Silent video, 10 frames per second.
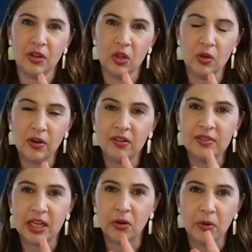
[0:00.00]
you have
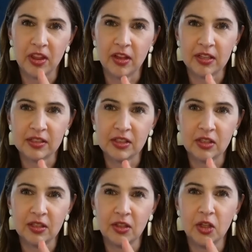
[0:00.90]
dealt with this.
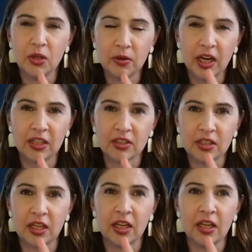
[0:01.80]
You
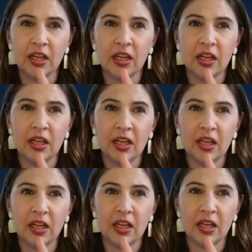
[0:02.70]
actually
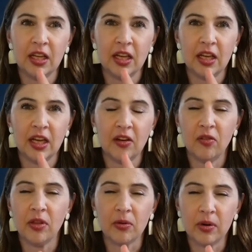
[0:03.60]
have
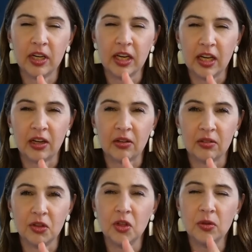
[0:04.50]
authority now.
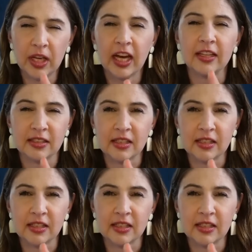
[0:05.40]
You cast